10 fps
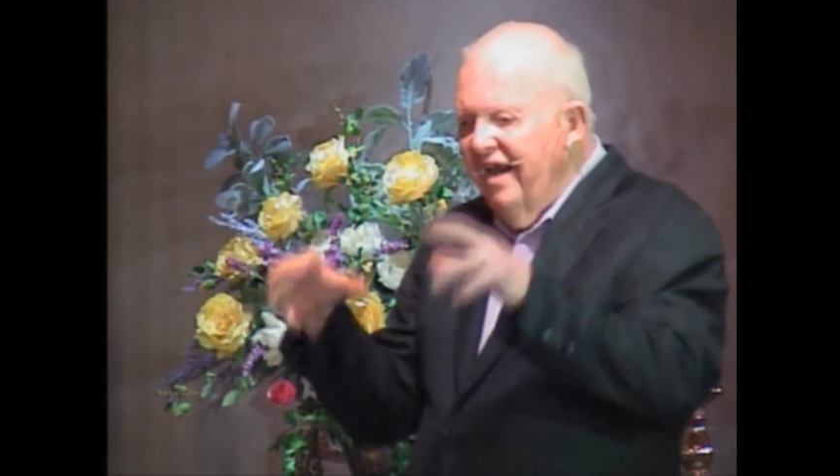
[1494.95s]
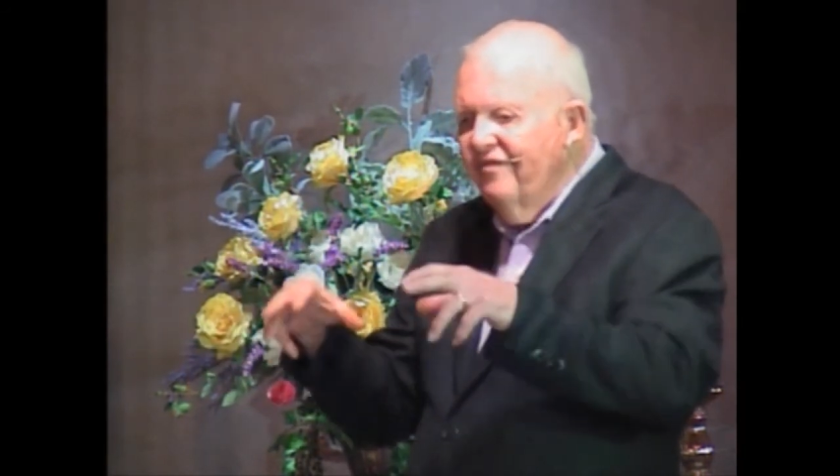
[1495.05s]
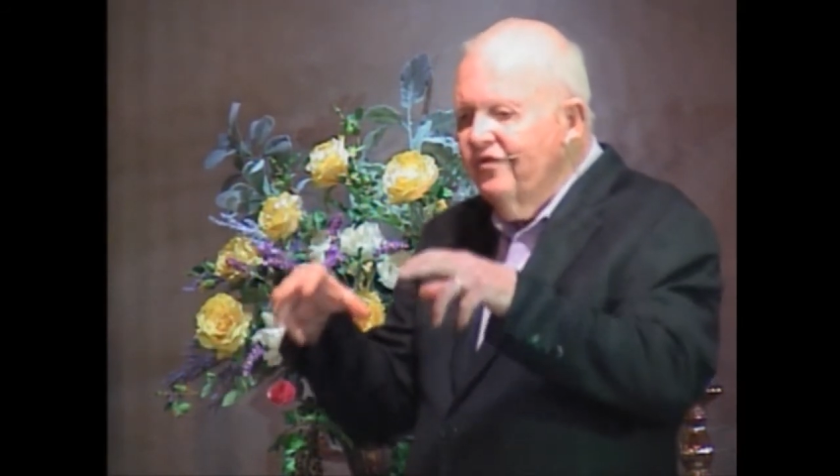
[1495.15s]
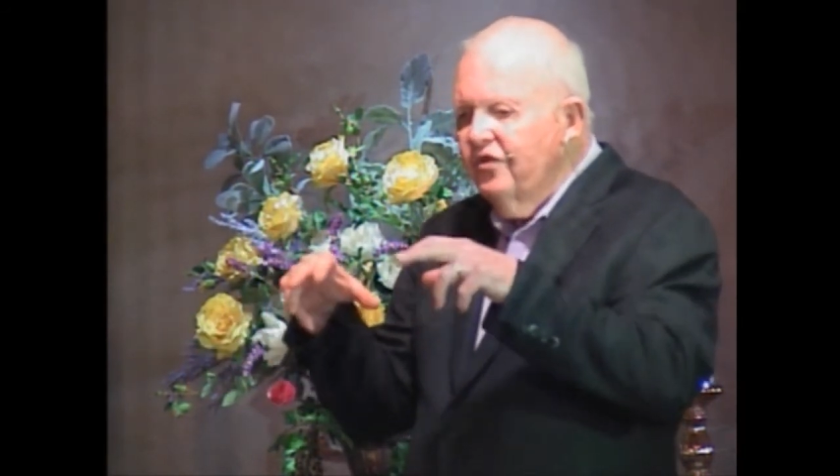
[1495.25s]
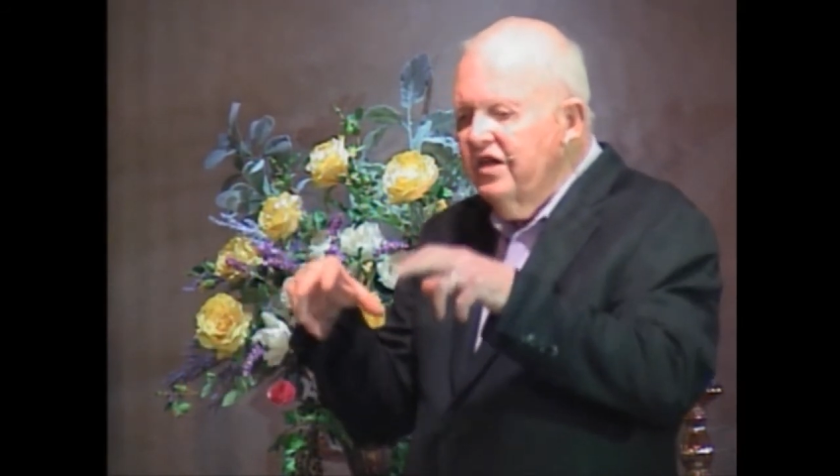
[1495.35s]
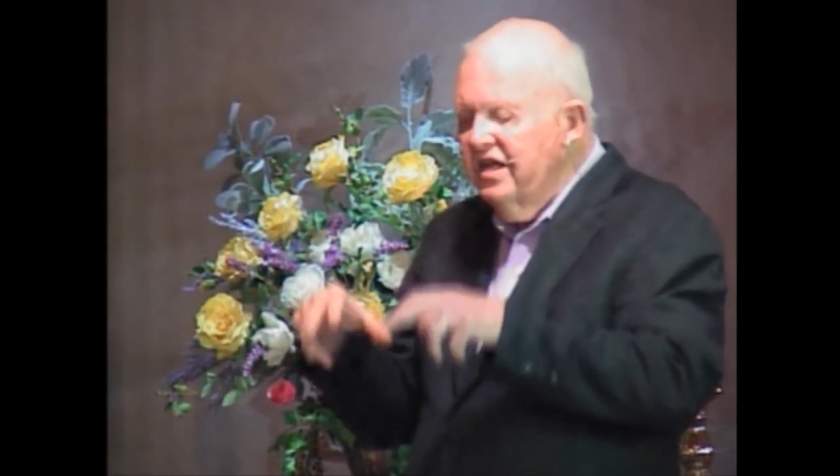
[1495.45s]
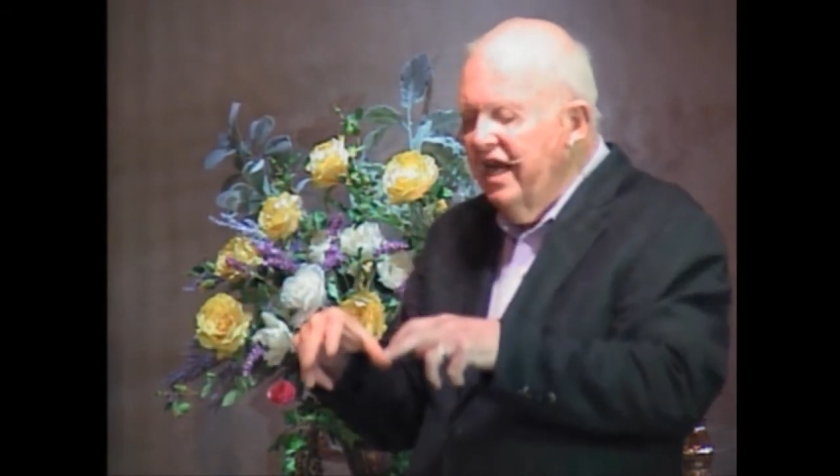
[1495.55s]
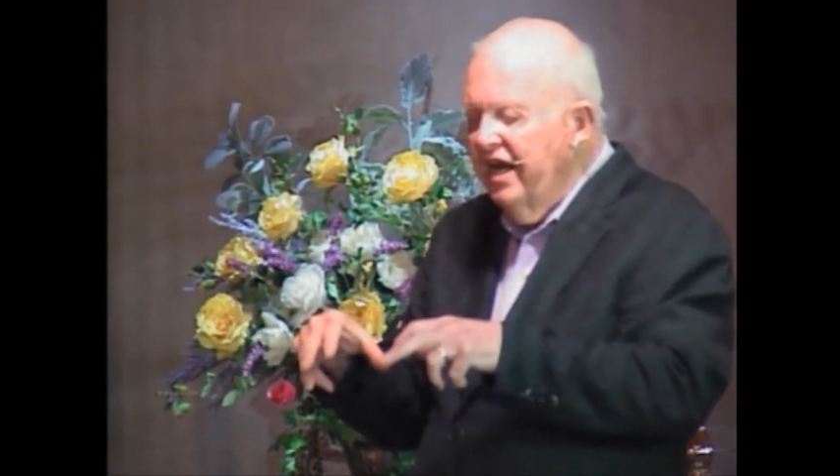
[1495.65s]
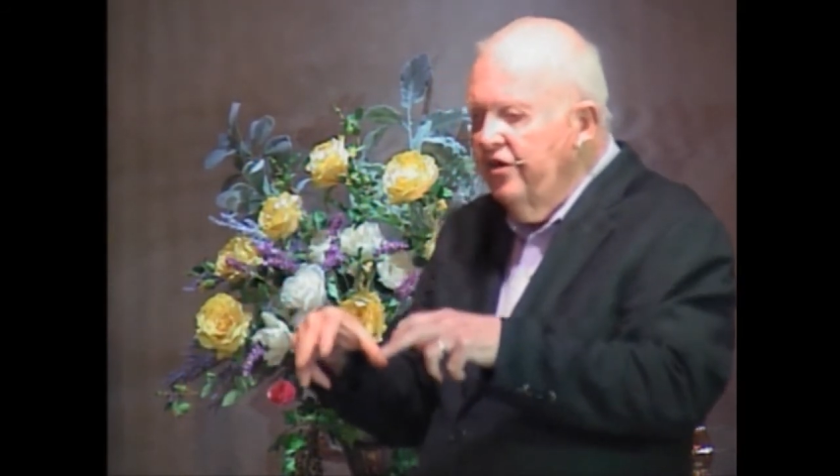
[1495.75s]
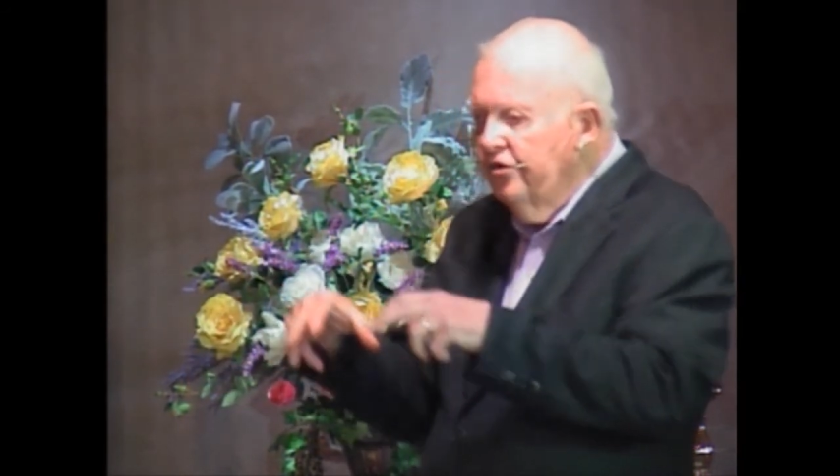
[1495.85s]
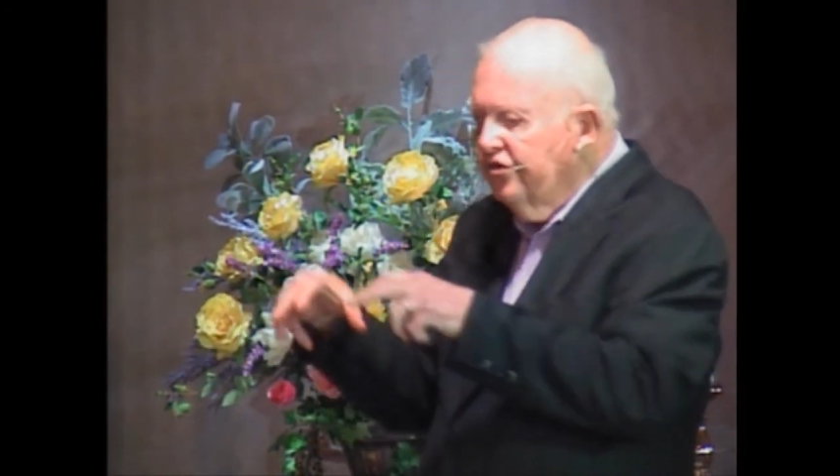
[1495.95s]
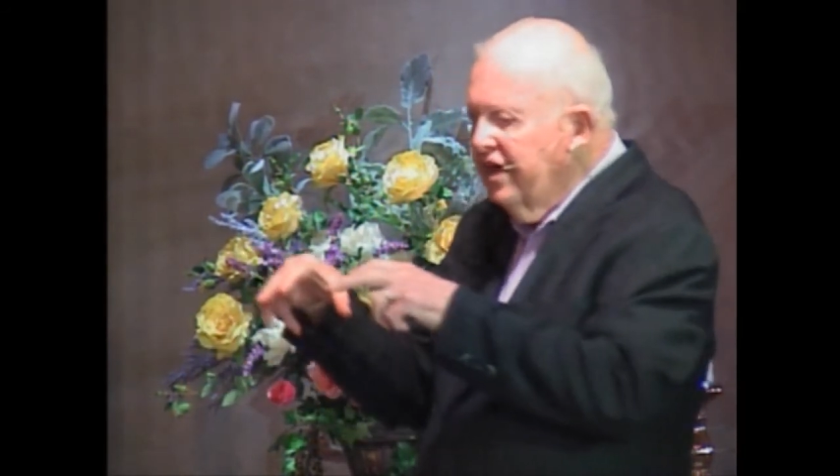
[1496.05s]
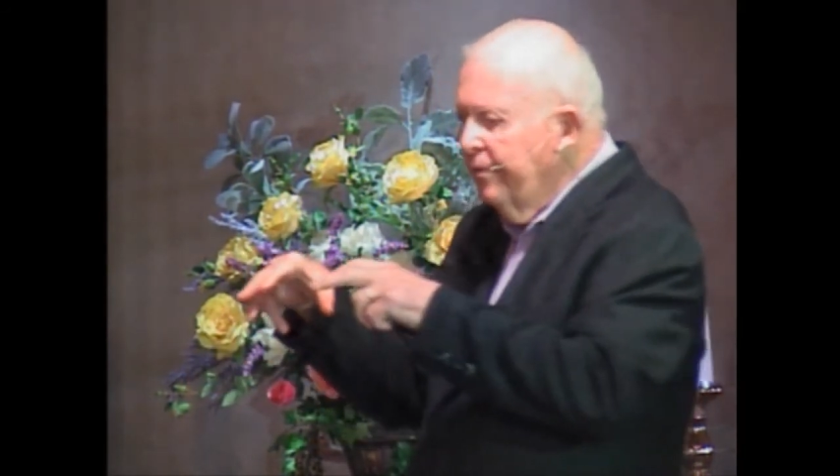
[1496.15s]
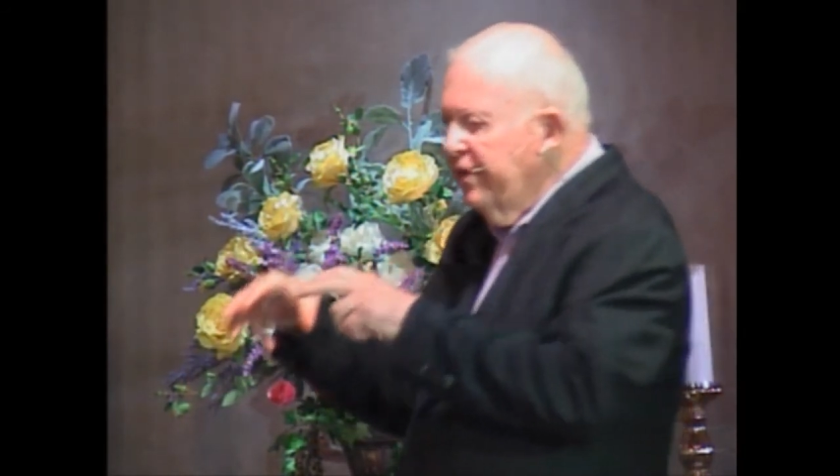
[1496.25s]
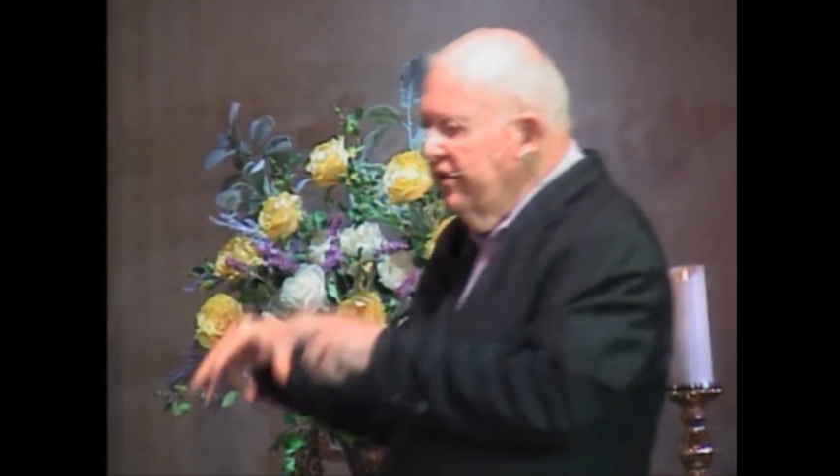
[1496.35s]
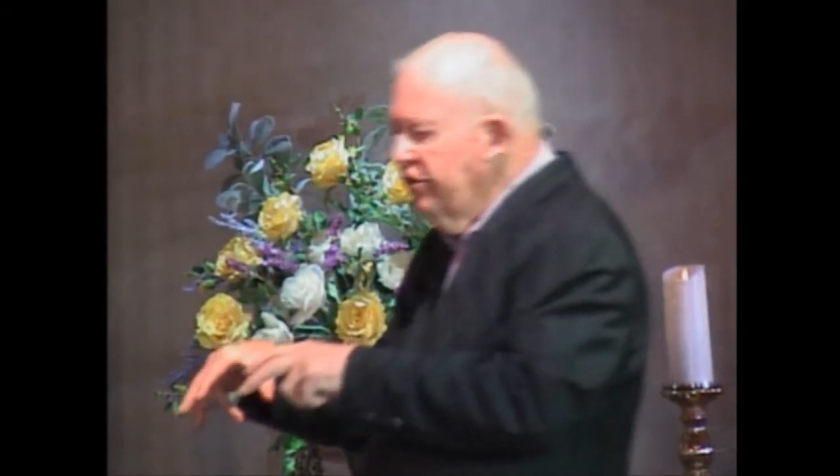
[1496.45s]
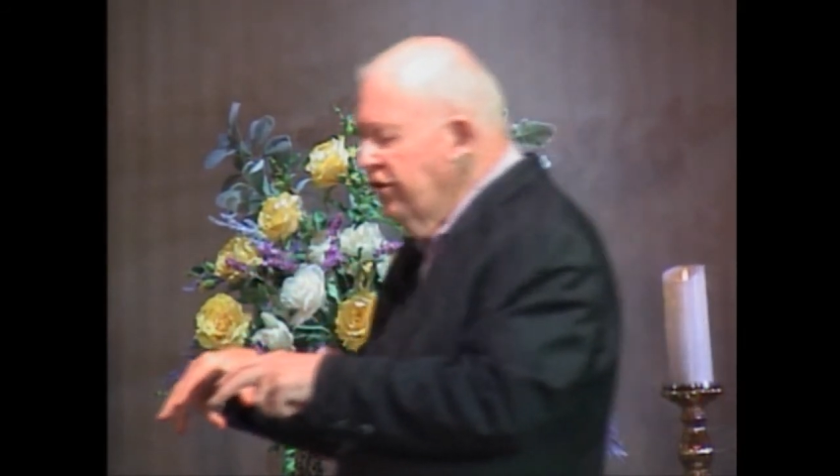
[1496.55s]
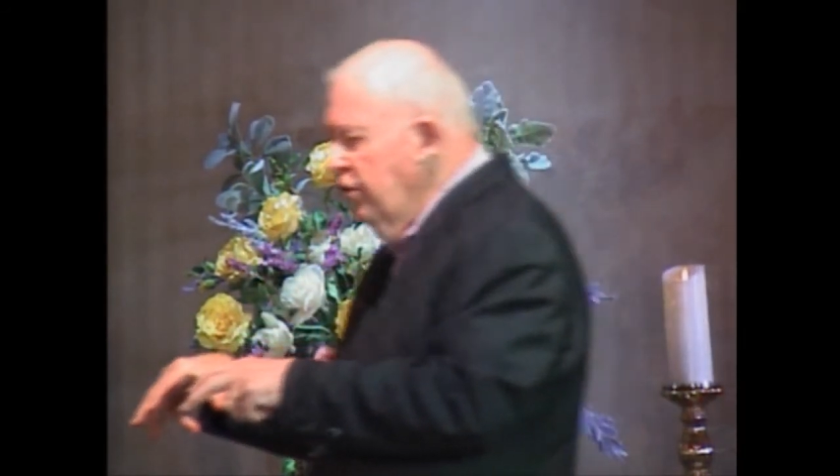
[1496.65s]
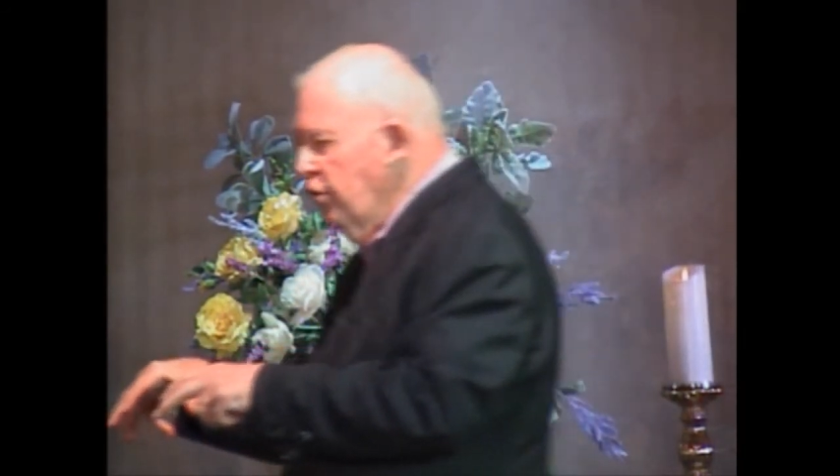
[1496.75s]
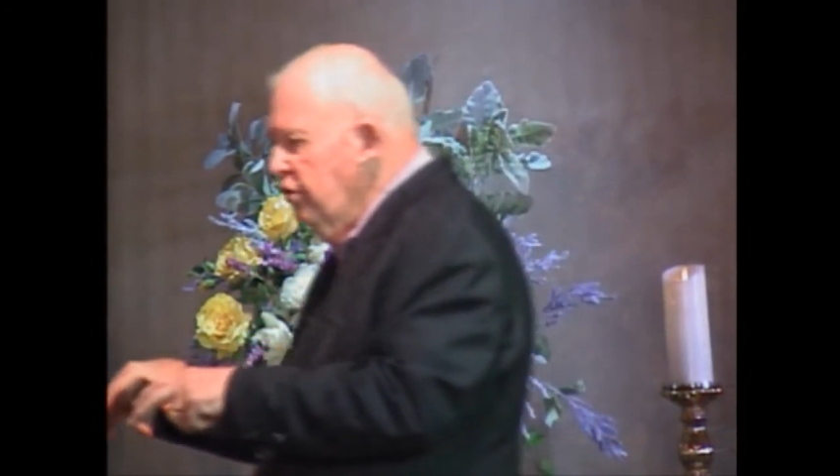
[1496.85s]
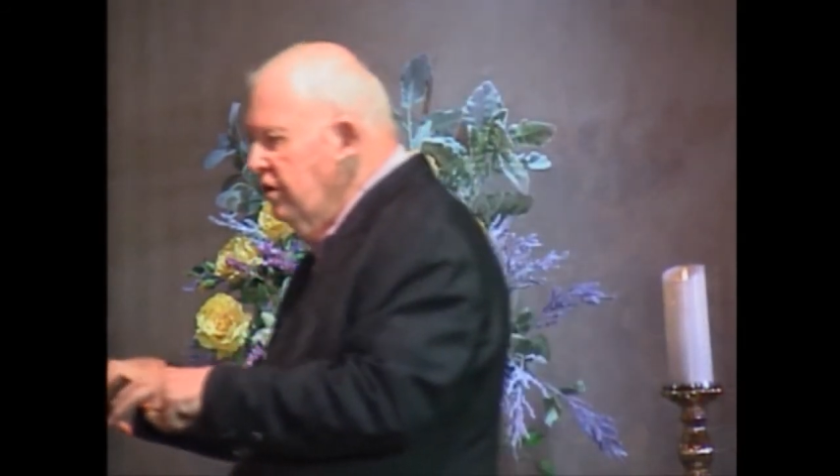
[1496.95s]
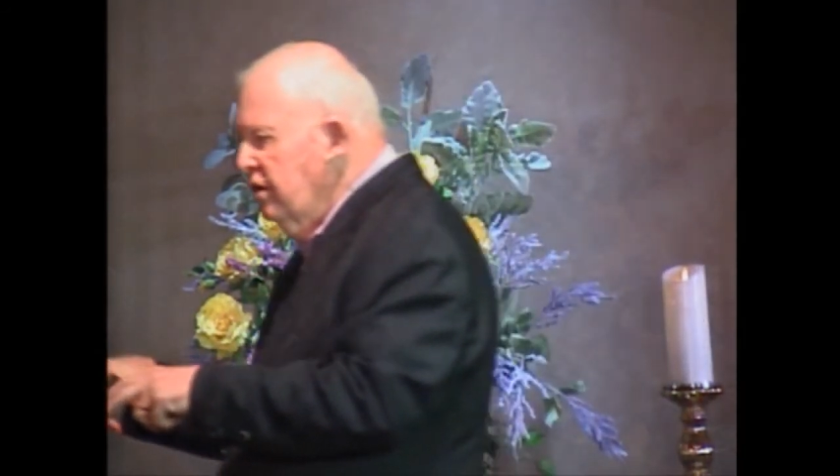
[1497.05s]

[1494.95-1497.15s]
every day you step into